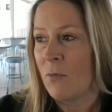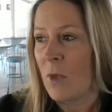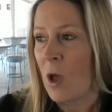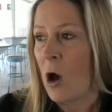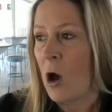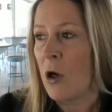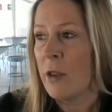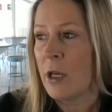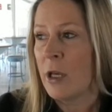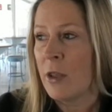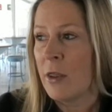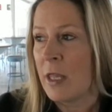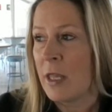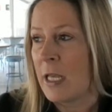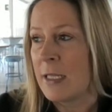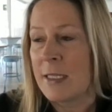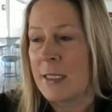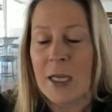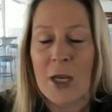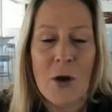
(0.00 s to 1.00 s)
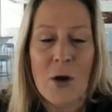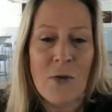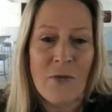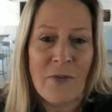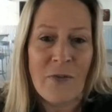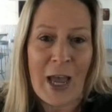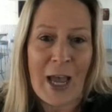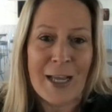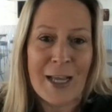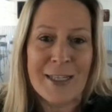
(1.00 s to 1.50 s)
all the things that go
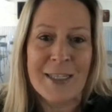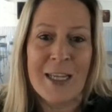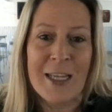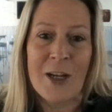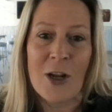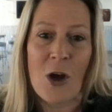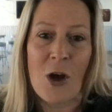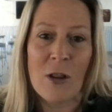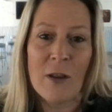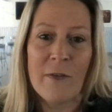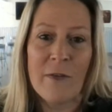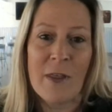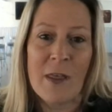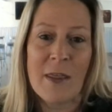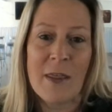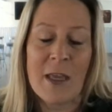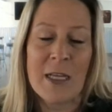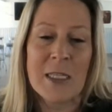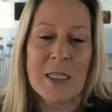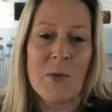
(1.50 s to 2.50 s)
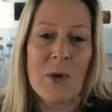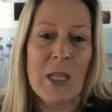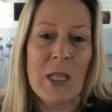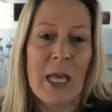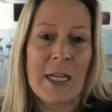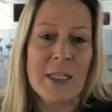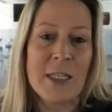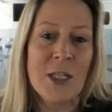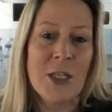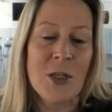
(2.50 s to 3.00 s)
fast and all of the things that we
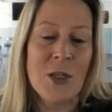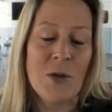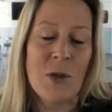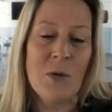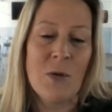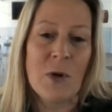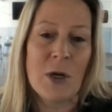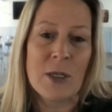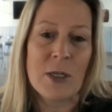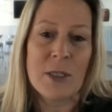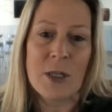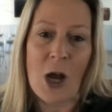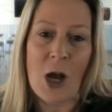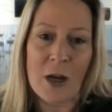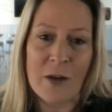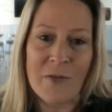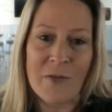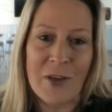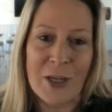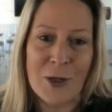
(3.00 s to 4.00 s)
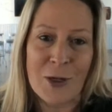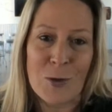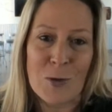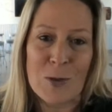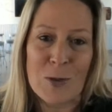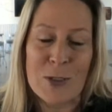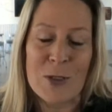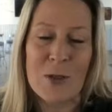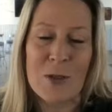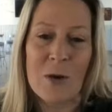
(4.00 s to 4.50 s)
like to do to our stock
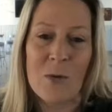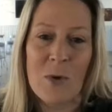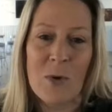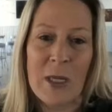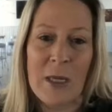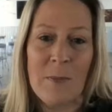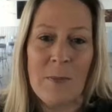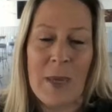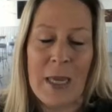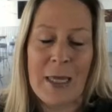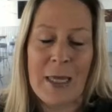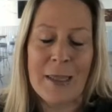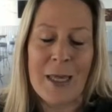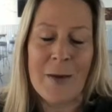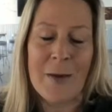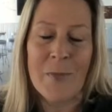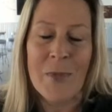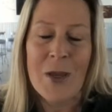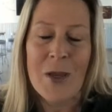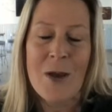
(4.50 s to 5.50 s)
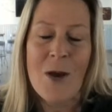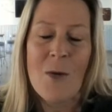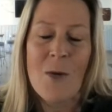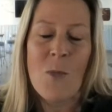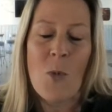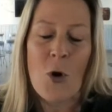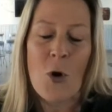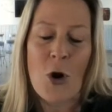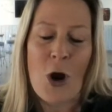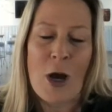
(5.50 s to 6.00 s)
vehicles so that we can make them
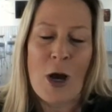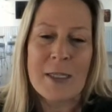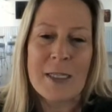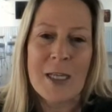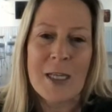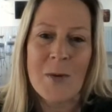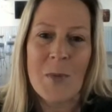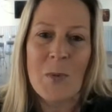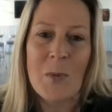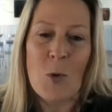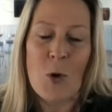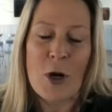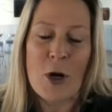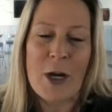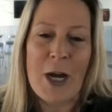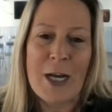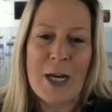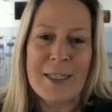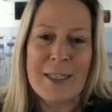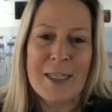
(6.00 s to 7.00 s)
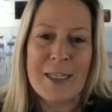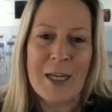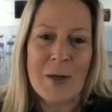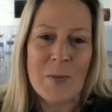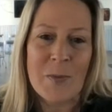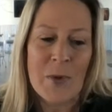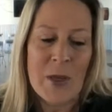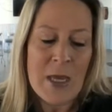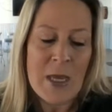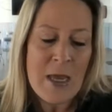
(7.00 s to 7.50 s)
more awesome and more custom,